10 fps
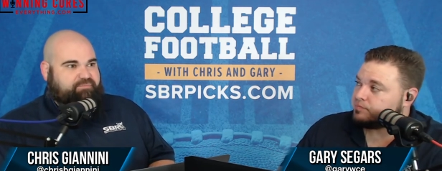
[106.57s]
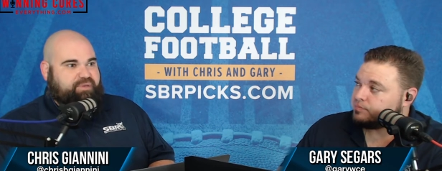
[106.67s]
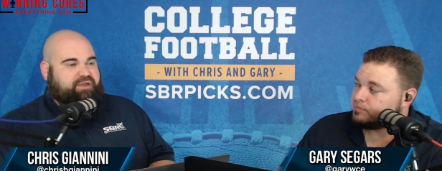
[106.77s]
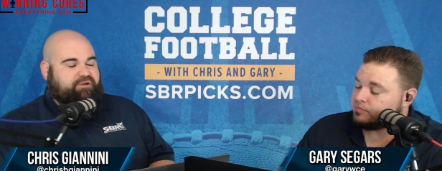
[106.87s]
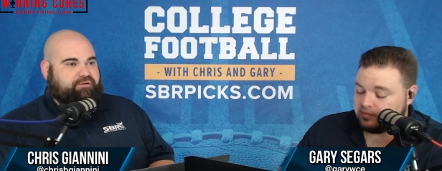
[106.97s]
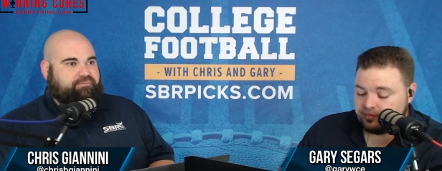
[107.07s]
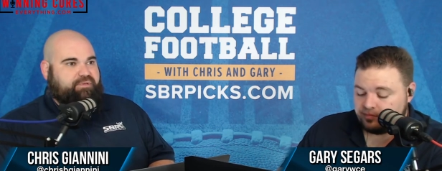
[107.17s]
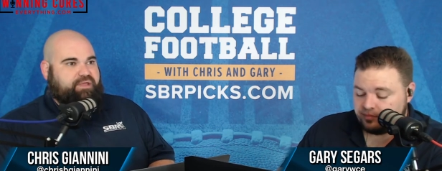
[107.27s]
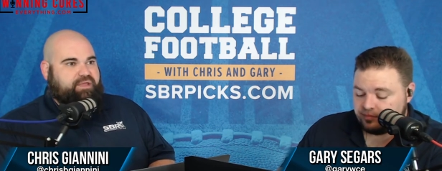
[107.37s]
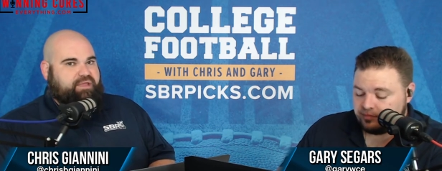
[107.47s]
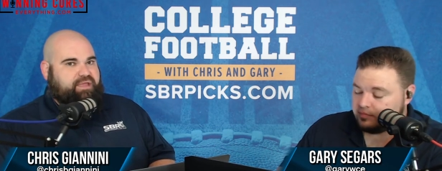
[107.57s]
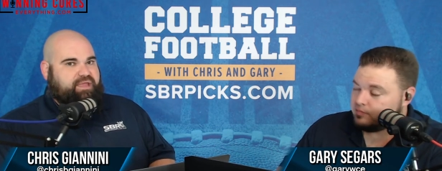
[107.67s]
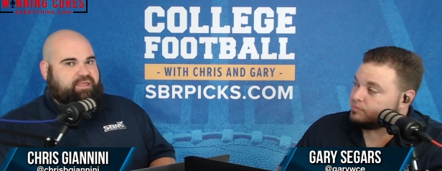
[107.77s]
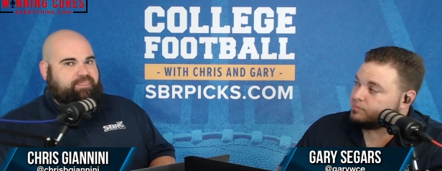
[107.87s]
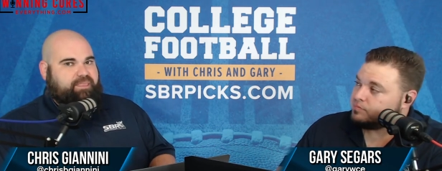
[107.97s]
Speaker 1: better
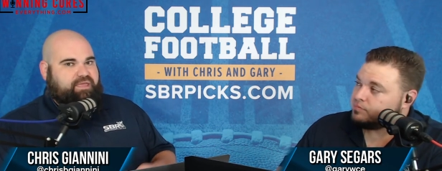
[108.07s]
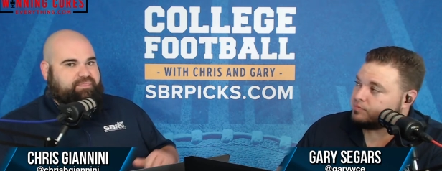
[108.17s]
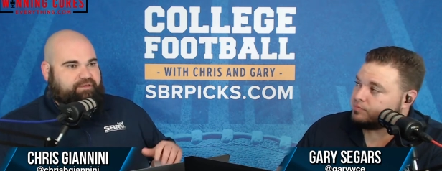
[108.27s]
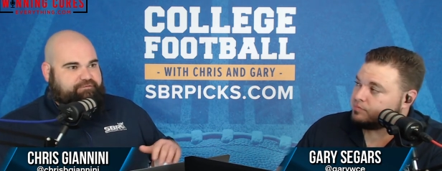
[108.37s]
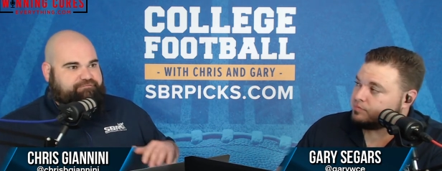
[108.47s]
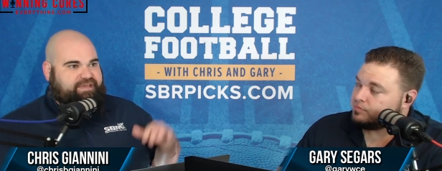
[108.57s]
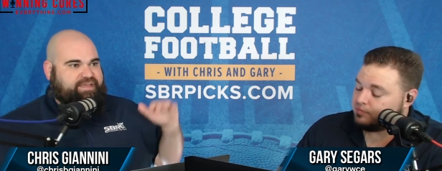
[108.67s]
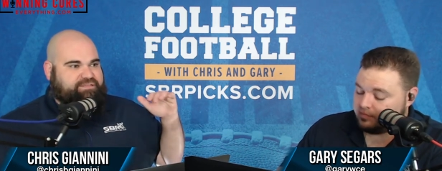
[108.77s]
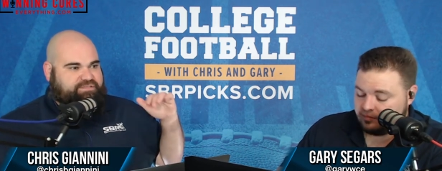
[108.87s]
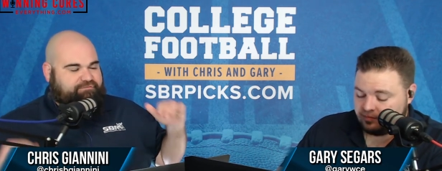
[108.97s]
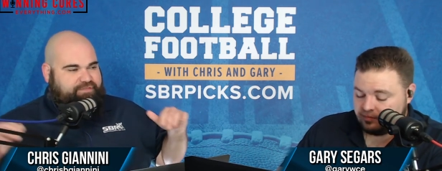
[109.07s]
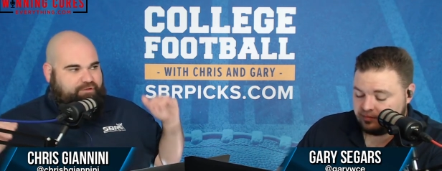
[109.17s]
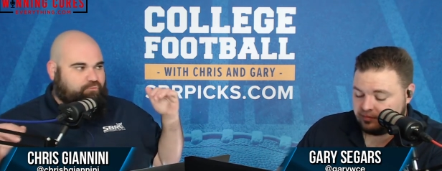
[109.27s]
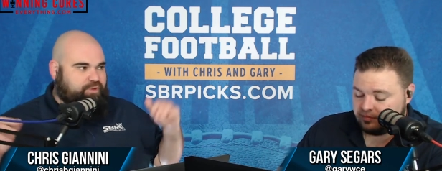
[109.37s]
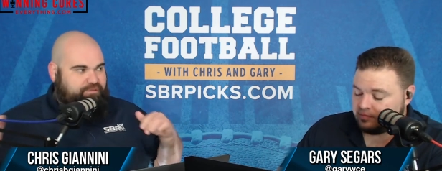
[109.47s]
in their phase of
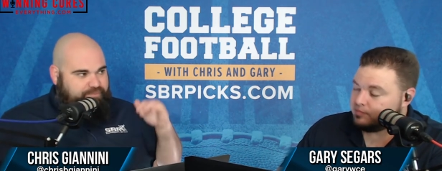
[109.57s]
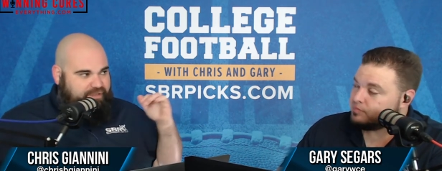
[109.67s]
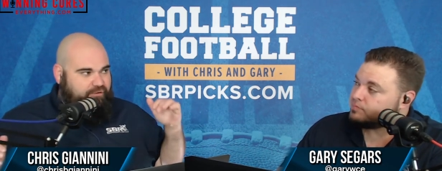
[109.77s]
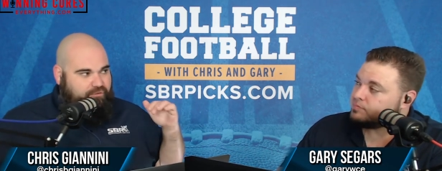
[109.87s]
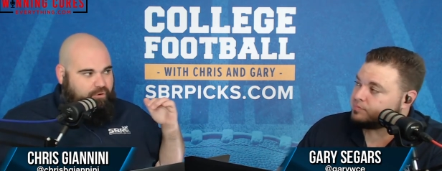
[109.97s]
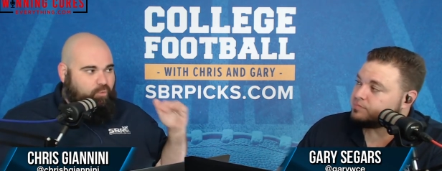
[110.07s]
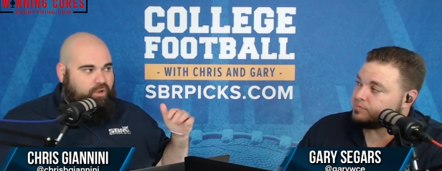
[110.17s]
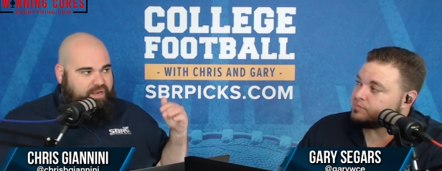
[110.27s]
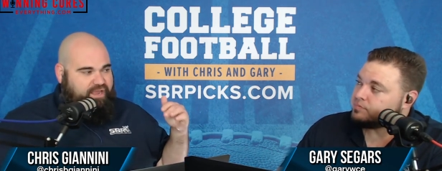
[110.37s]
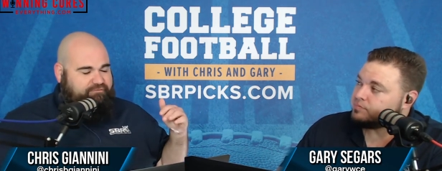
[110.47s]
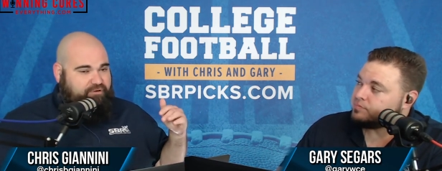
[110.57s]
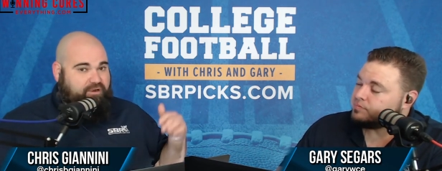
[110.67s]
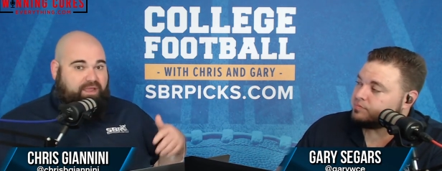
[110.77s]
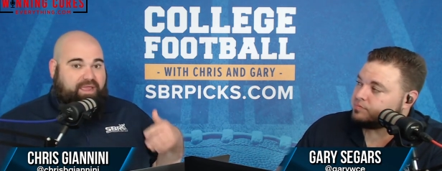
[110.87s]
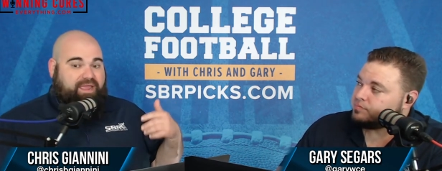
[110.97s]
their rebuild or whatever,
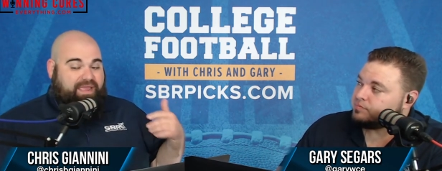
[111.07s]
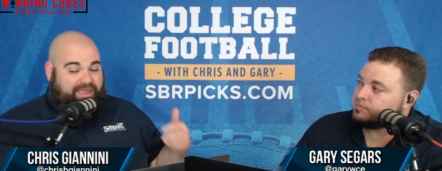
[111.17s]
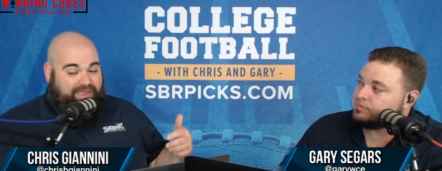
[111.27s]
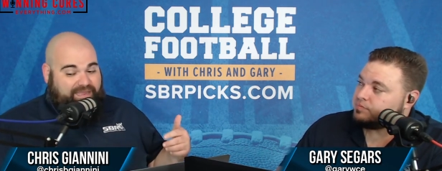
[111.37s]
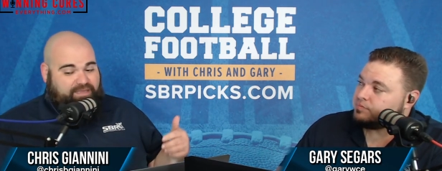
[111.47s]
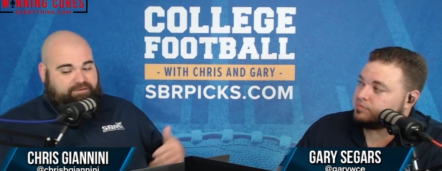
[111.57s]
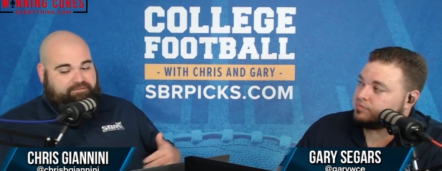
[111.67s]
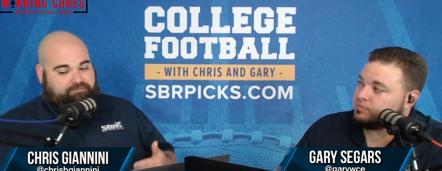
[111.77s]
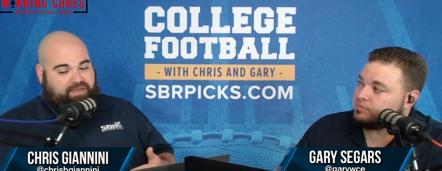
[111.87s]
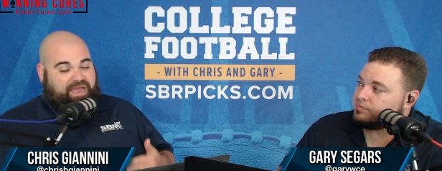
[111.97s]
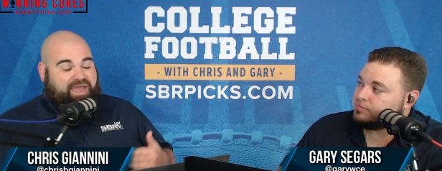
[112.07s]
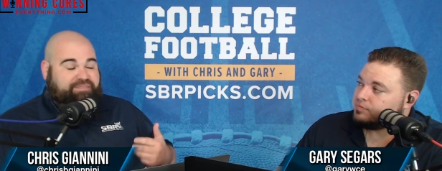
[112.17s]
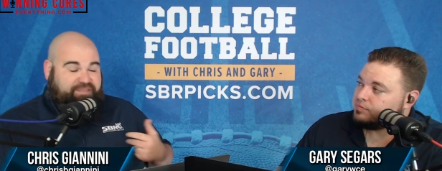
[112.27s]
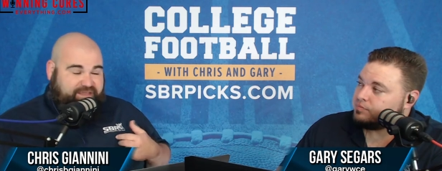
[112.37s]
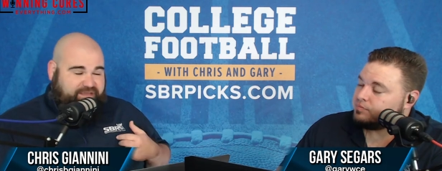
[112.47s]
and I
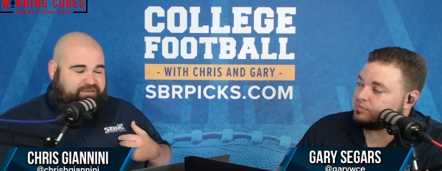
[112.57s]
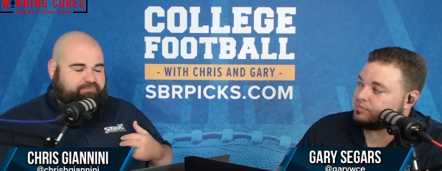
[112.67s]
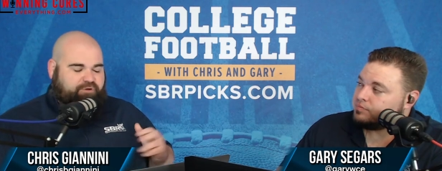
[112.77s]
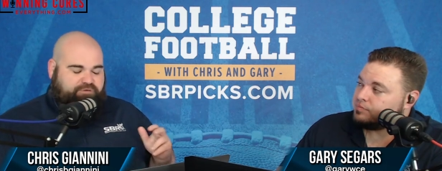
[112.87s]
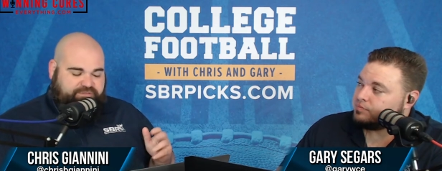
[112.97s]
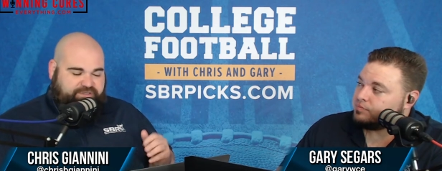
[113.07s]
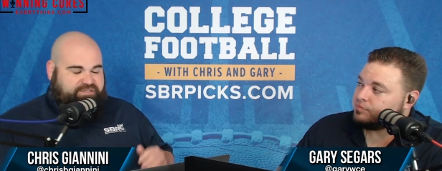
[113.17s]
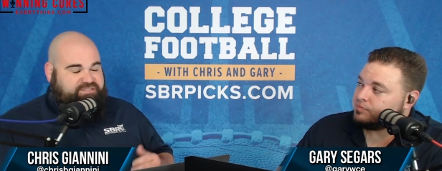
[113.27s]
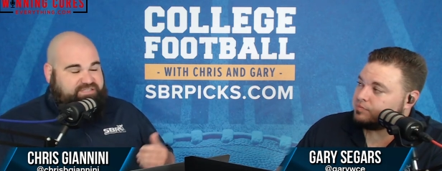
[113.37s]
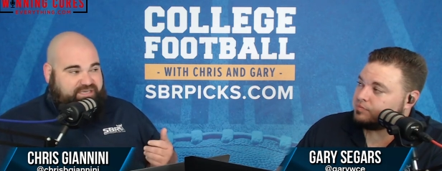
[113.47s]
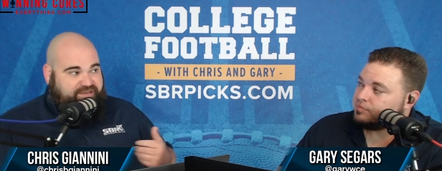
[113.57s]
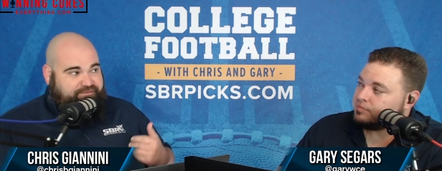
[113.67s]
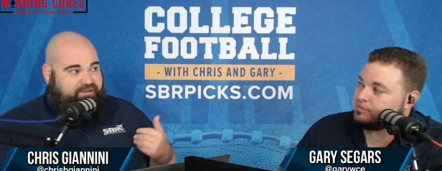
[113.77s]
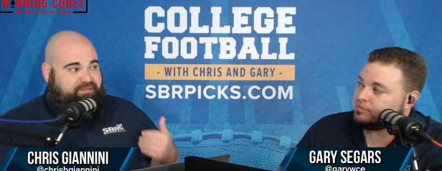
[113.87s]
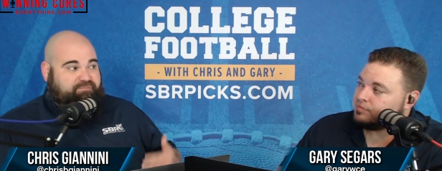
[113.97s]
think personally
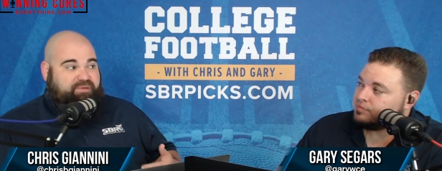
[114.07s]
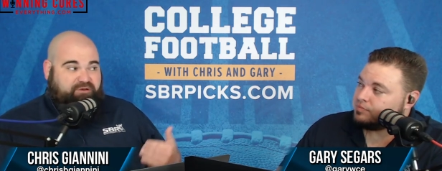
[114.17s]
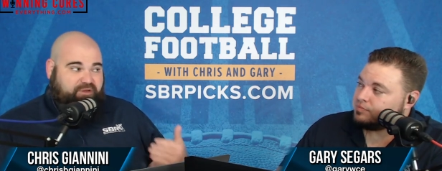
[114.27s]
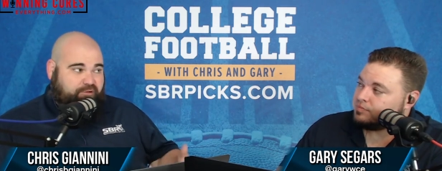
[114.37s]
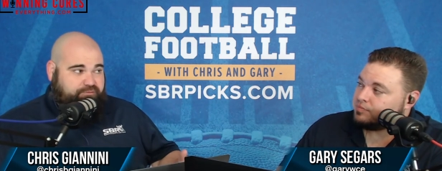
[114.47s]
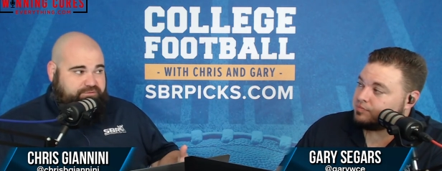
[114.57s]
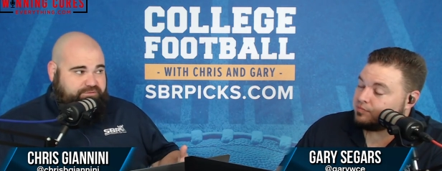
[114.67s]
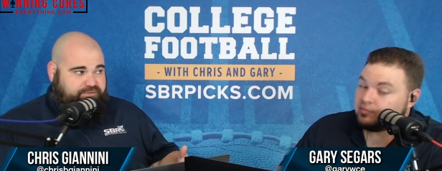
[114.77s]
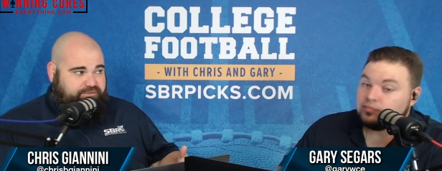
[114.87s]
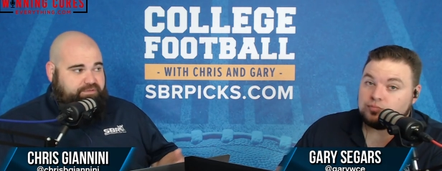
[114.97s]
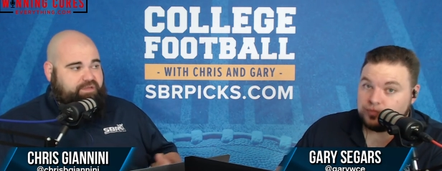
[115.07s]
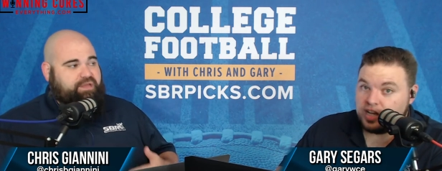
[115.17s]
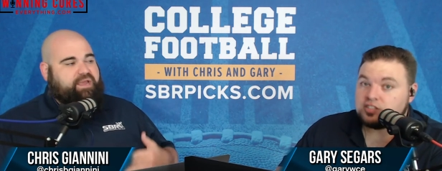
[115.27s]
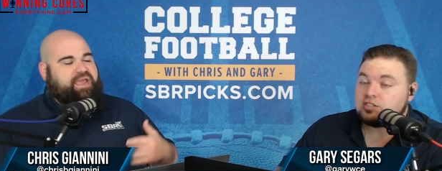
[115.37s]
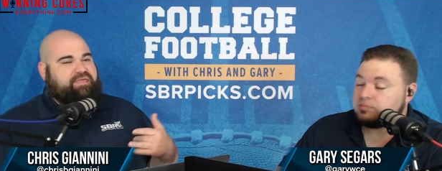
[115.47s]
significantly better coached.
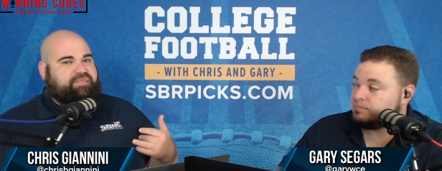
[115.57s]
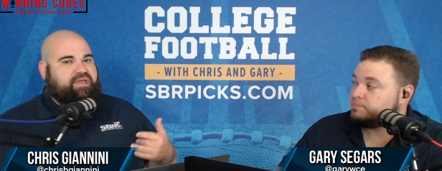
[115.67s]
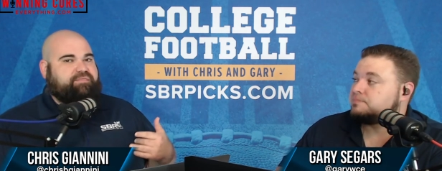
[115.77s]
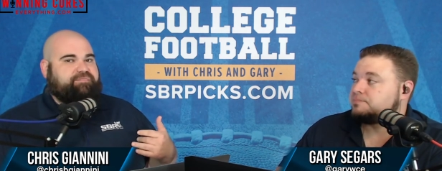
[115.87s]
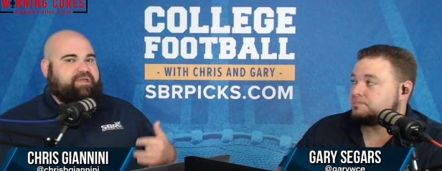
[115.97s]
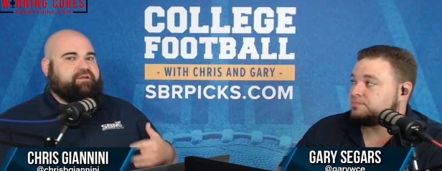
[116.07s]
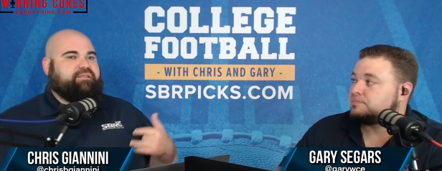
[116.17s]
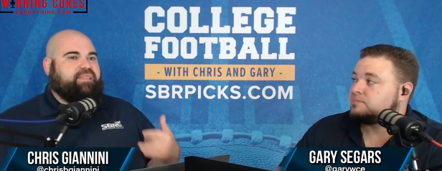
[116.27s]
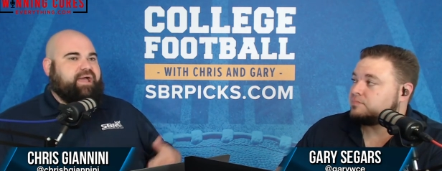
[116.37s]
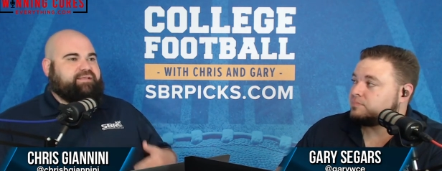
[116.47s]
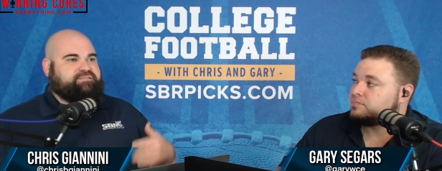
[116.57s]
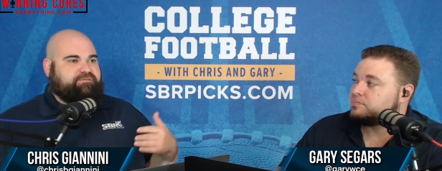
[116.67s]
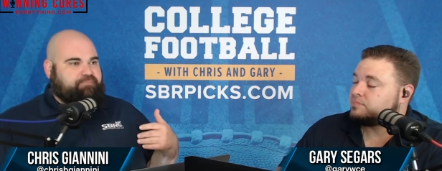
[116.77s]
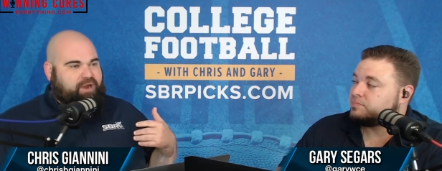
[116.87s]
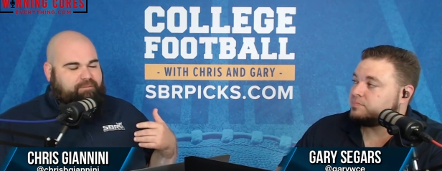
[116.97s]
Yes. And that therein lies the
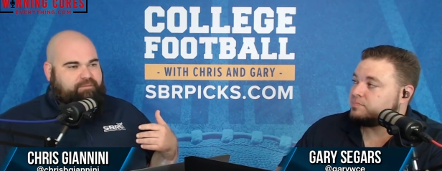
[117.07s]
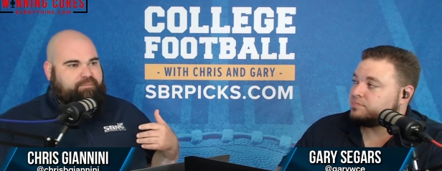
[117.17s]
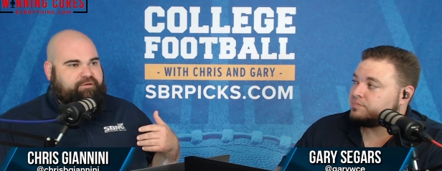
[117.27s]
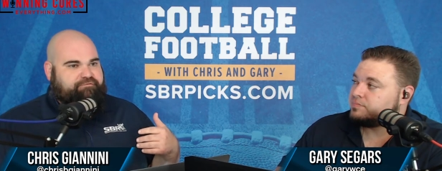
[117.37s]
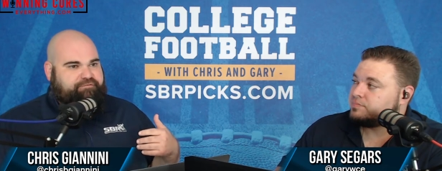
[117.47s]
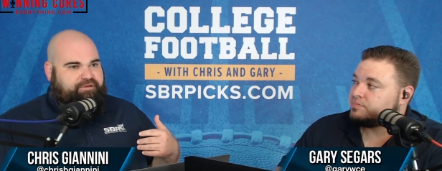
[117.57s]
problem of